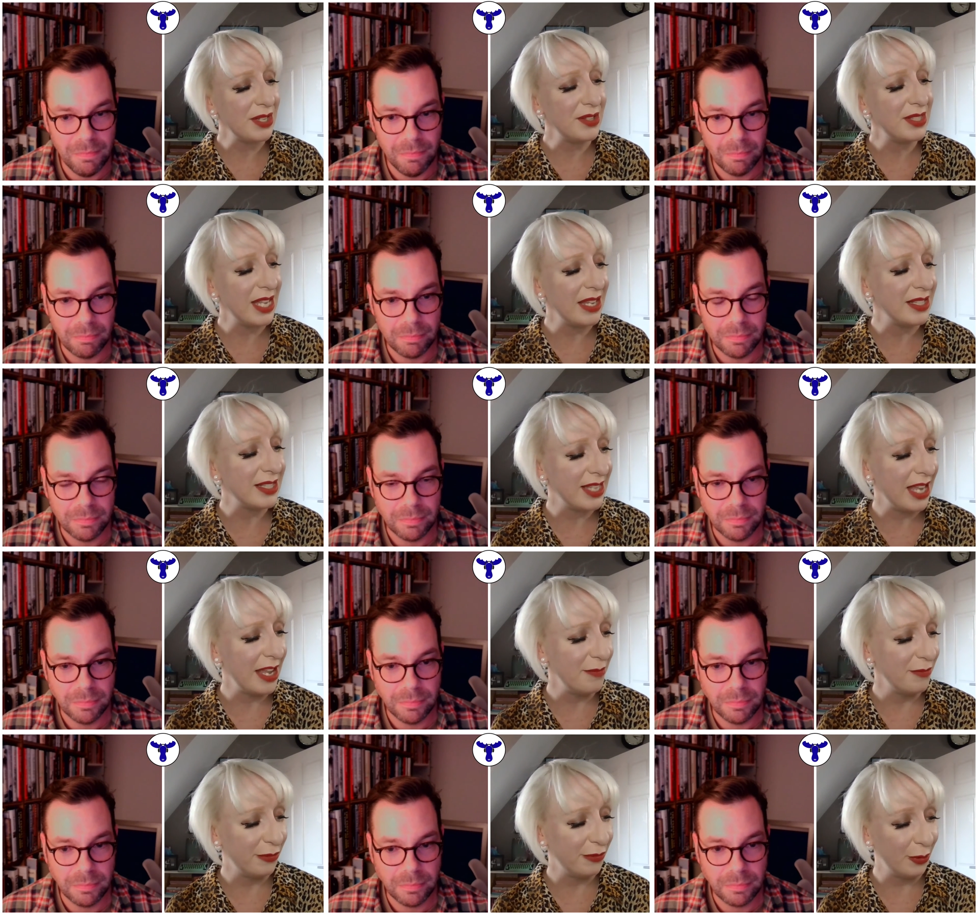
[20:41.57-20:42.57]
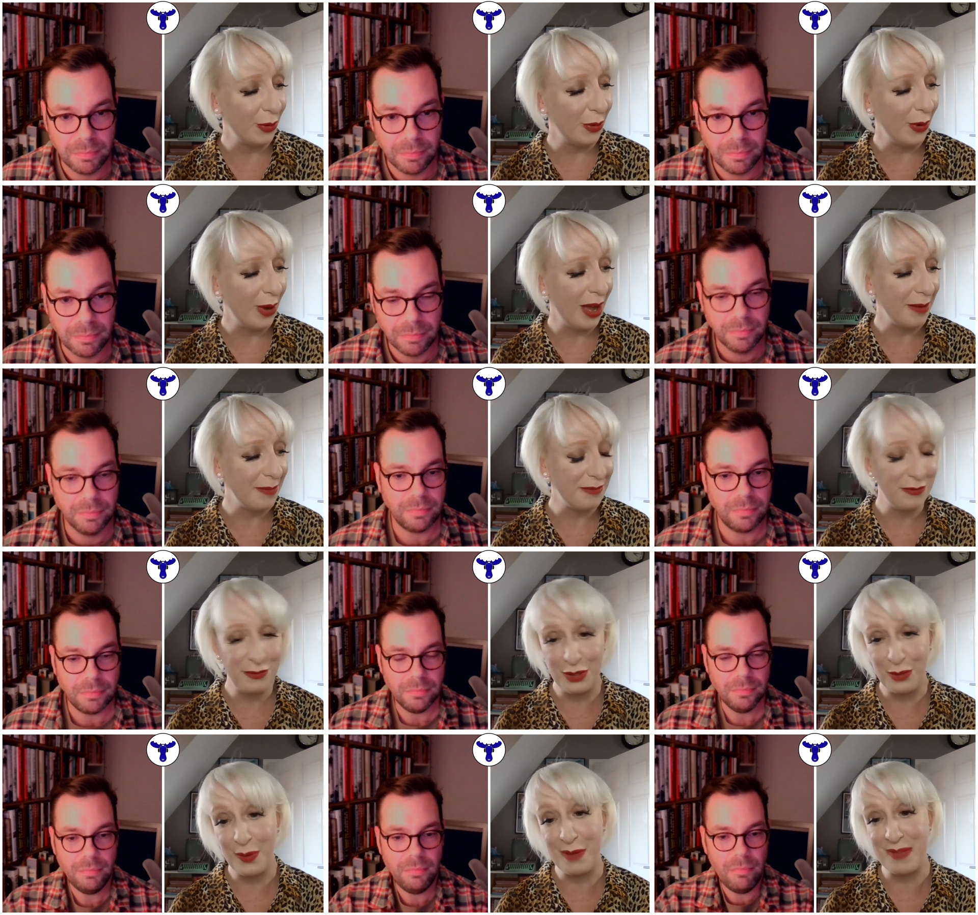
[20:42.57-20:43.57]
Speaker 1: say the same for
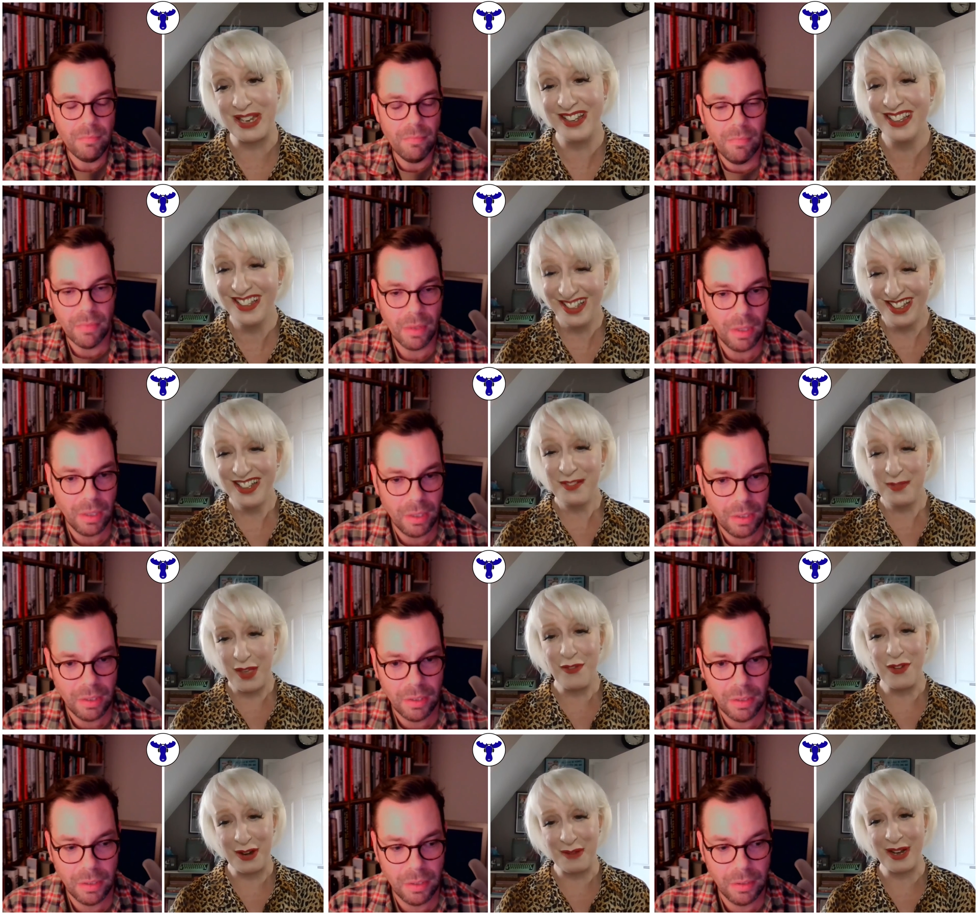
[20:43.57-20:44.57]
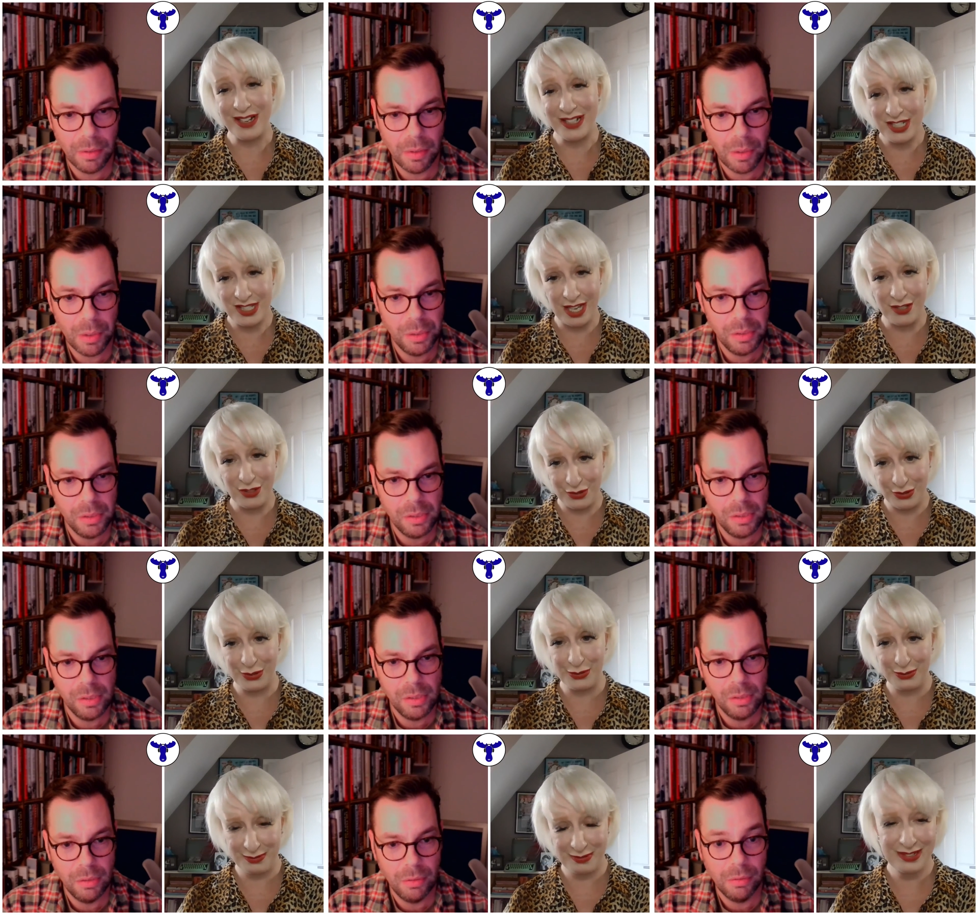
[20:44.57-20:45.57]
the women. They're very much
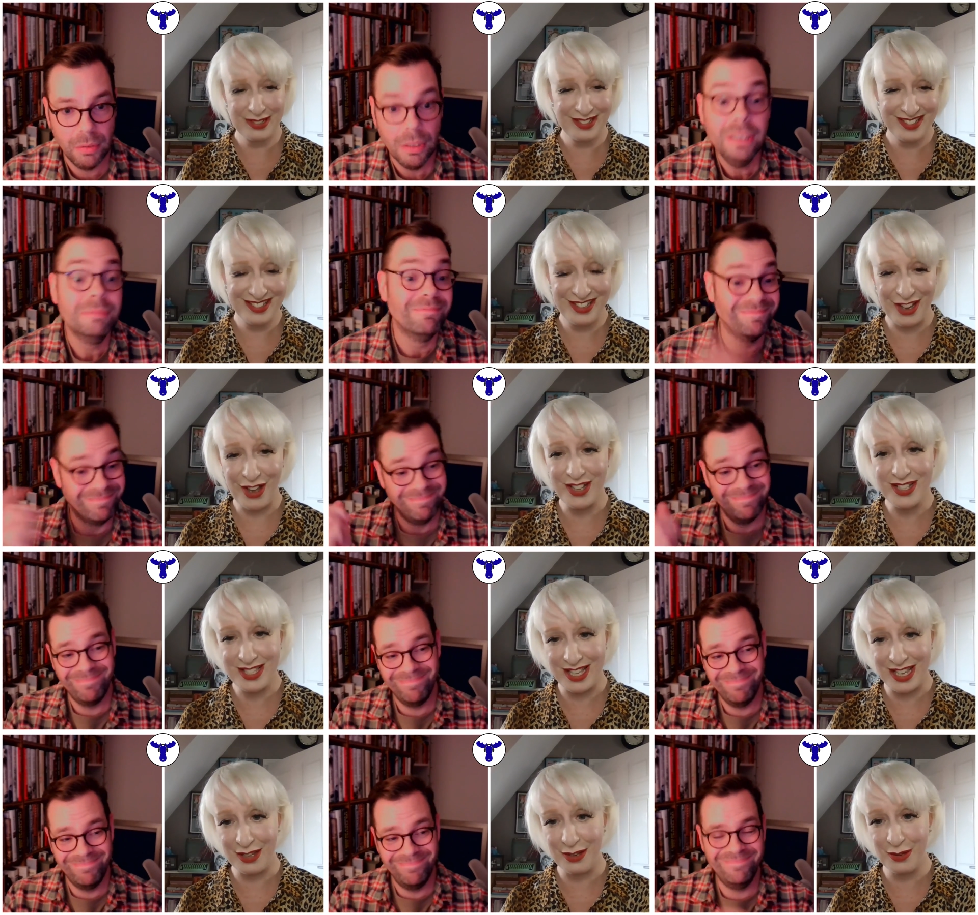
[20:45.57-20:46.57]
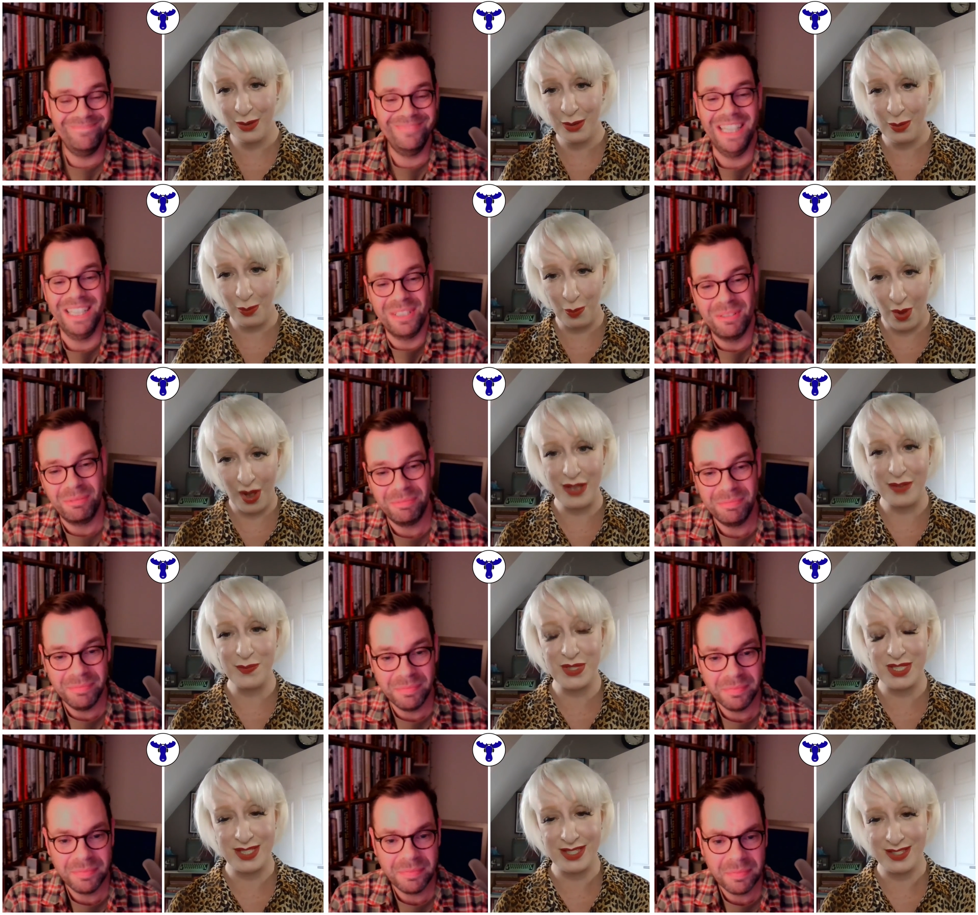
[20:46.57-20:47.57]
central casting
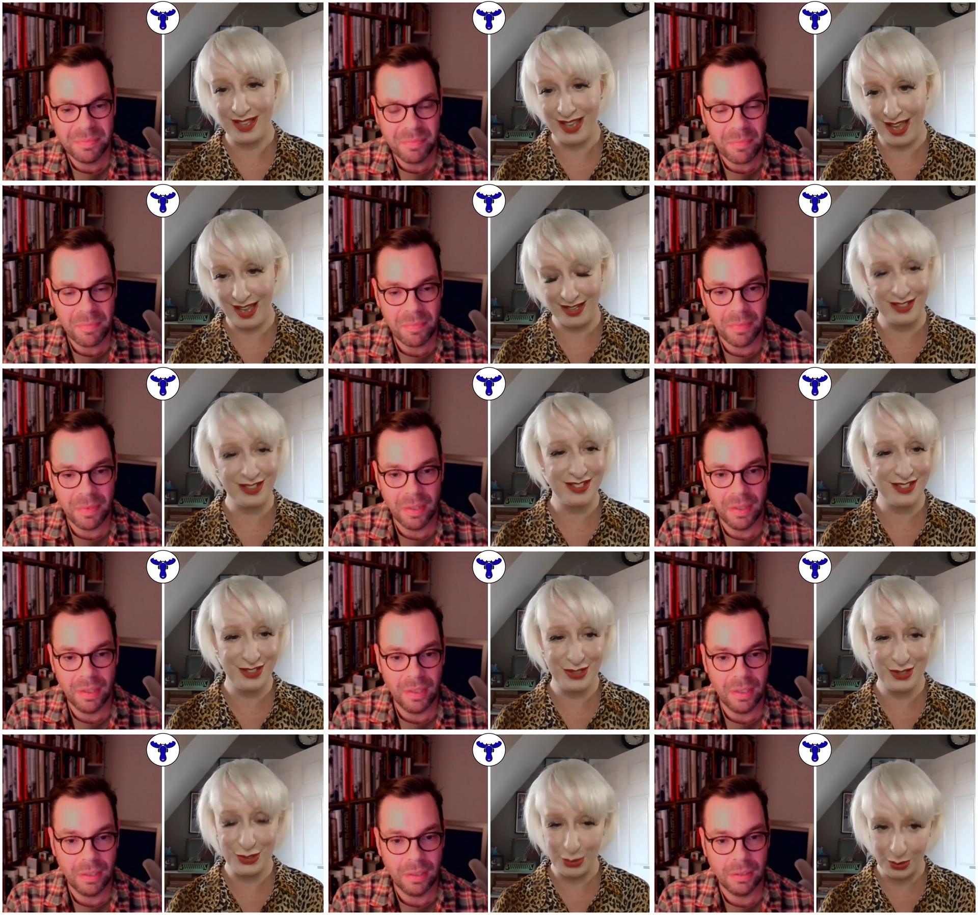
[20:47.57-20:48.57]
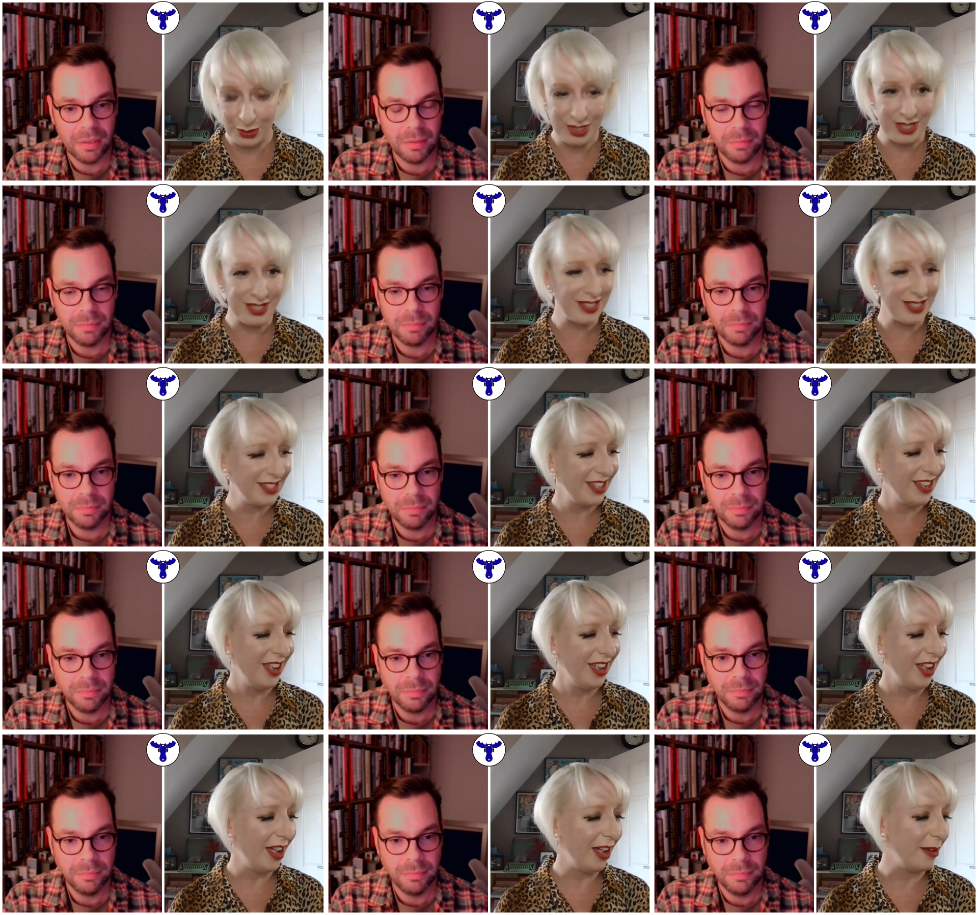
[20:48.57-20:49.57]
wives and daughters.
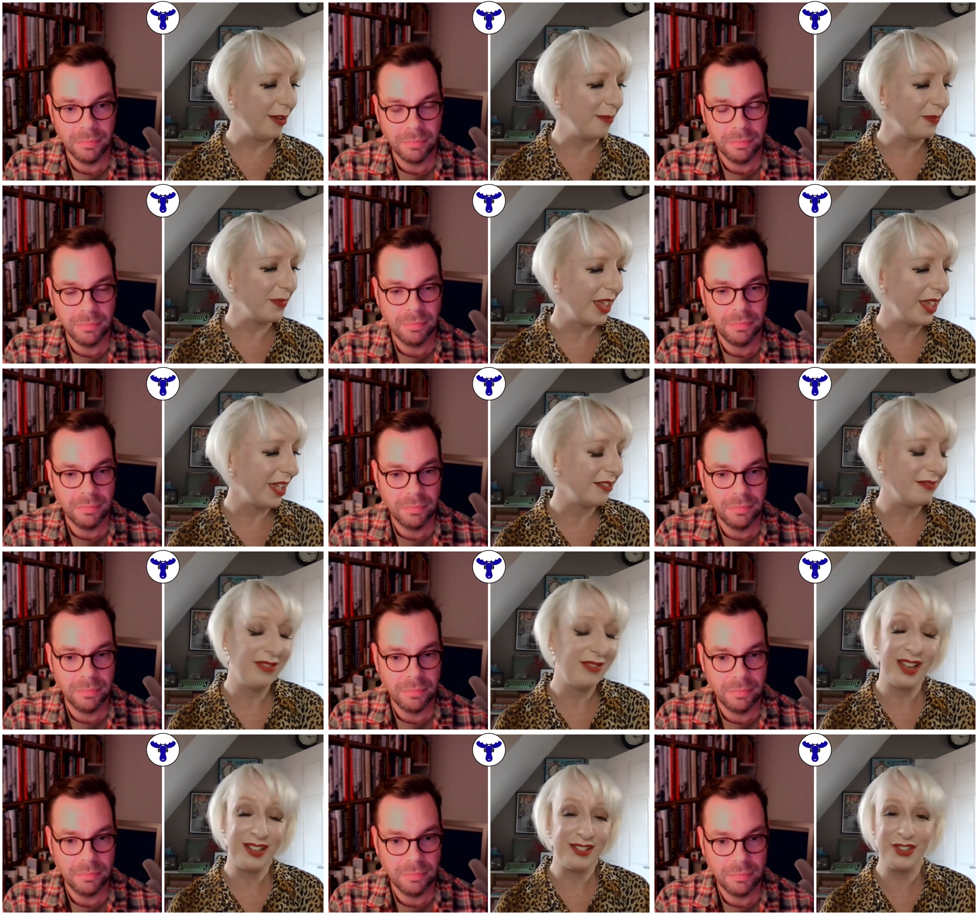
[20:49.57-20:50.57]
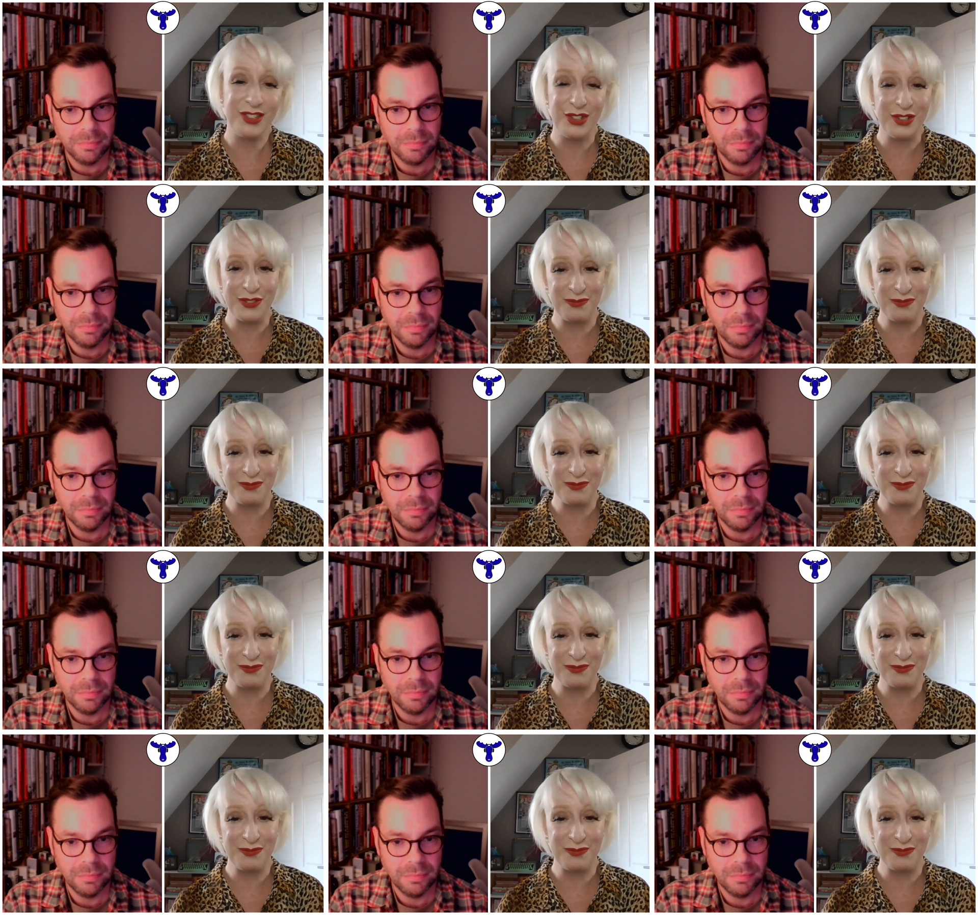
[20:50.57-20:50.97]
And I could have